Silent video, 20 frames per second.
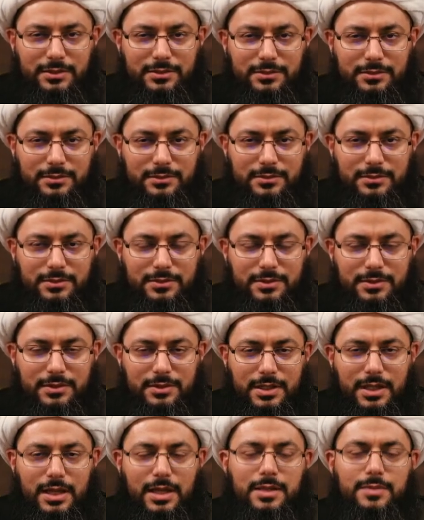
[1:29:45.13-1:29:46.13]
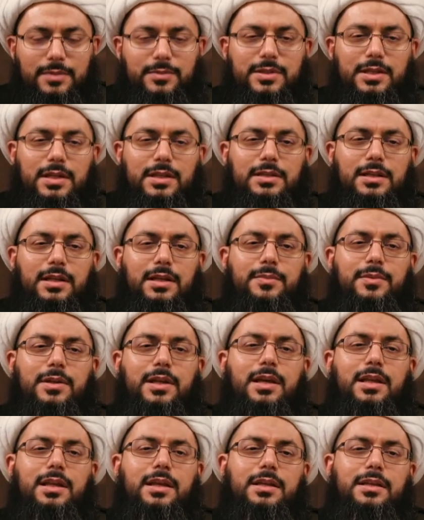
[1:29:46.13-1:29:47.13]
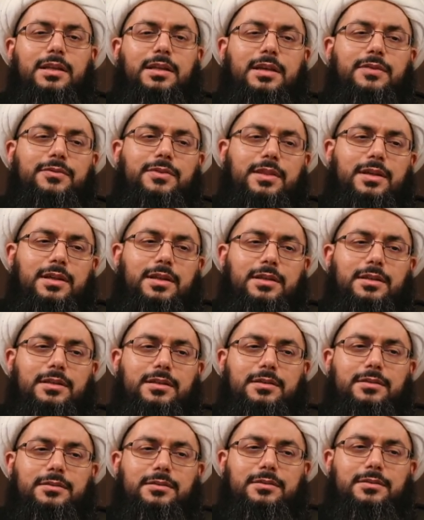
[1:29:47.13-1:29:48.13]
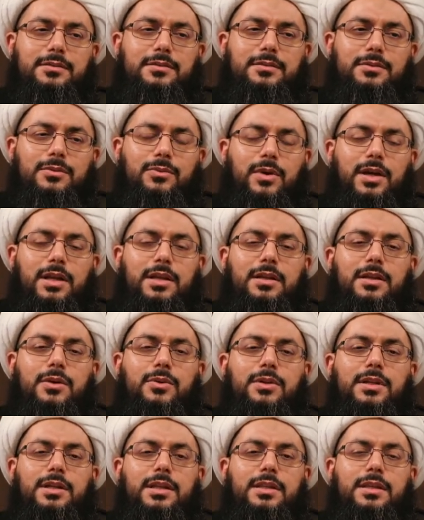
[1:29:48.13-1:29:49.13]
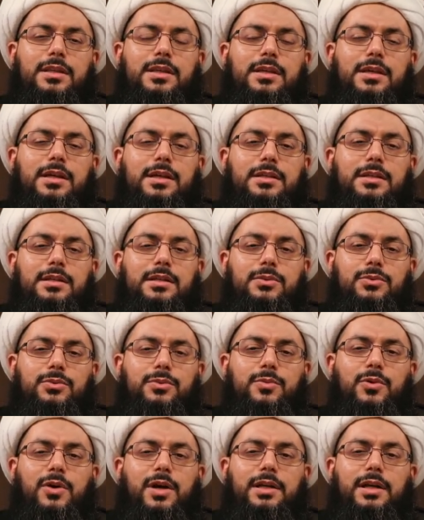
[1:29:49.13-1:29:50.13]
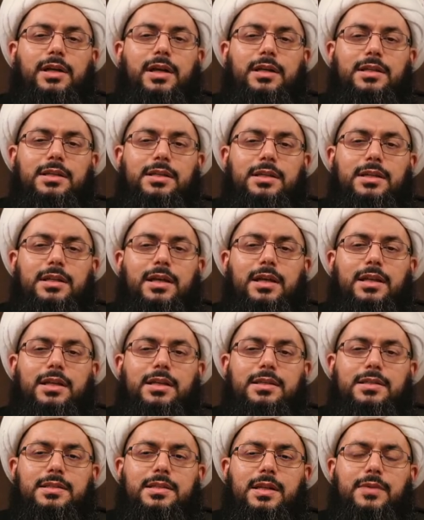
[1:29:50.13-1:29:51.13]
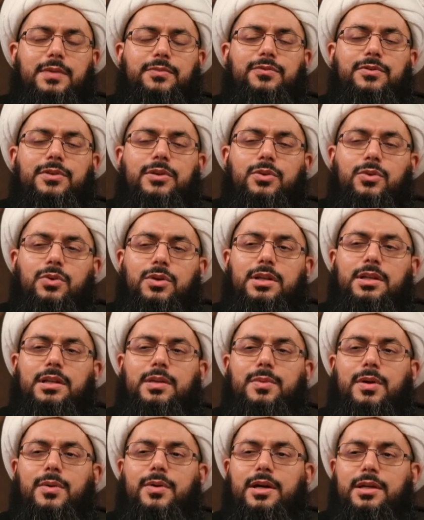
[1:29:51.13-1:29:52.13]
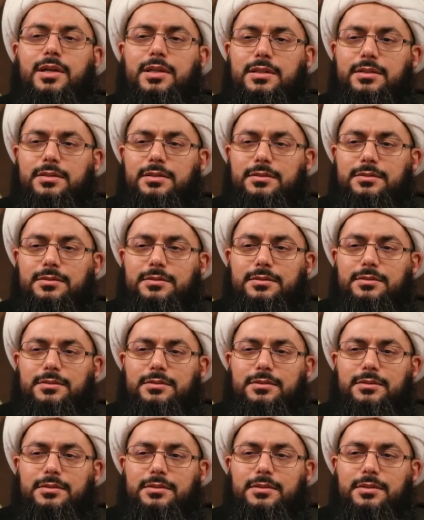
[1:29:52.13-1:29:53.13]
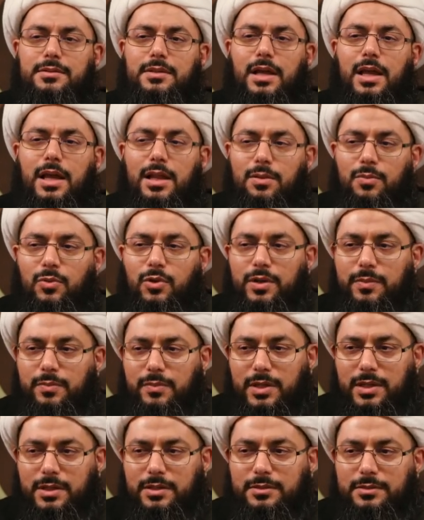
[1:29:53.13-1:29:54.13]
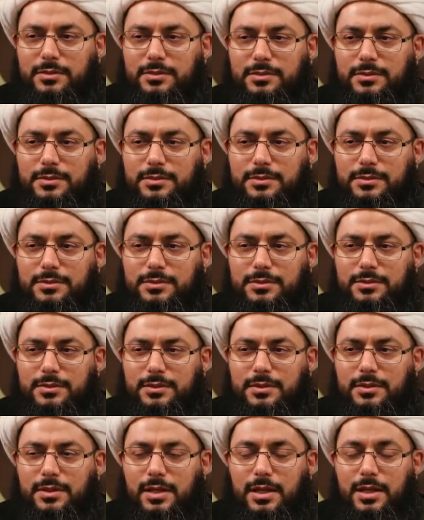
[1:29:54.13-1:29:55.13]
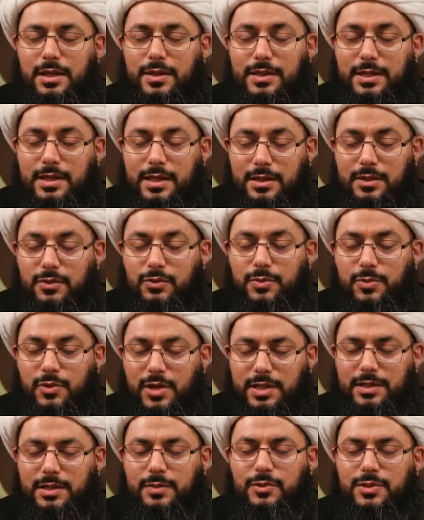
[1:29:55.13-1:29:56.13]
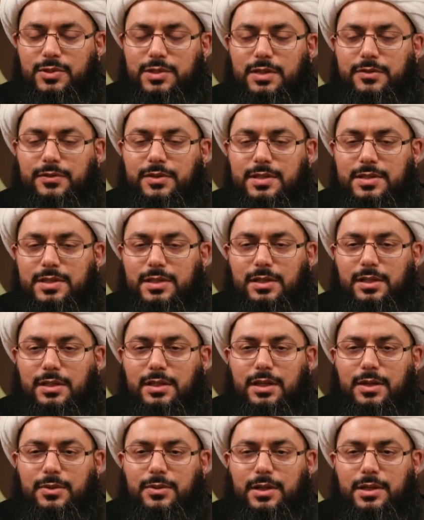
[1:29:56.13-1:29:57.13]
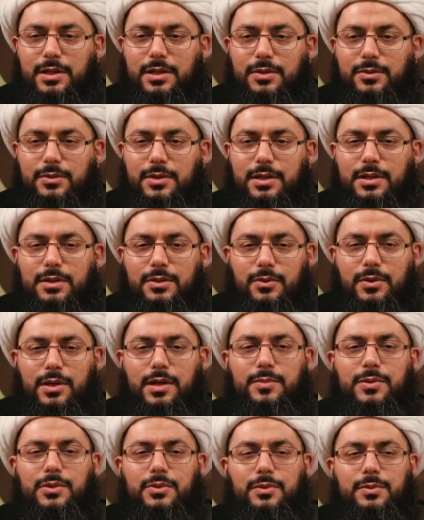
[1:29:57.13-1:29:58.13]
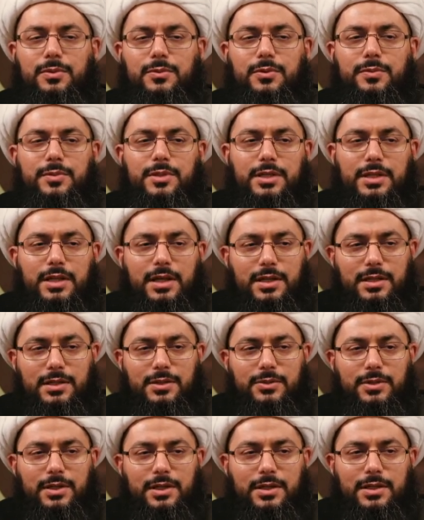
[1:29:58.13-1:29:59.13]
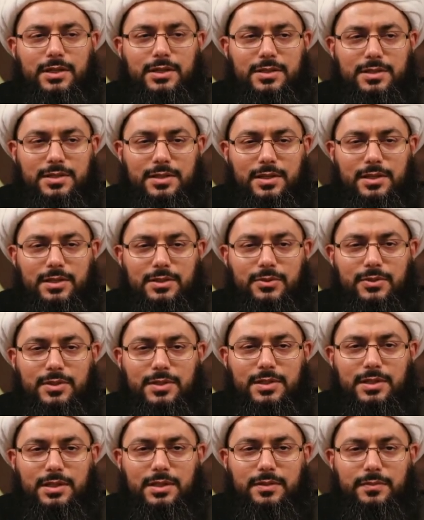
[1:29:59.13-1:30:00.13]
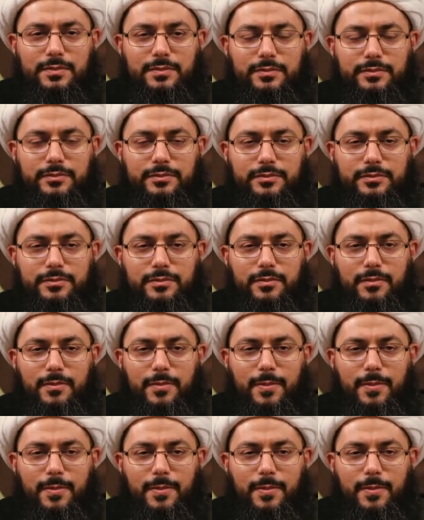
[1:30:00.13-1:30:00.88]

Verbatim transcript: It's not the case. If you did actually look or uh, had a critical eye towards history, you would have known that's not the case. And that in every situation and uh, uh, important circumstances, he would take over the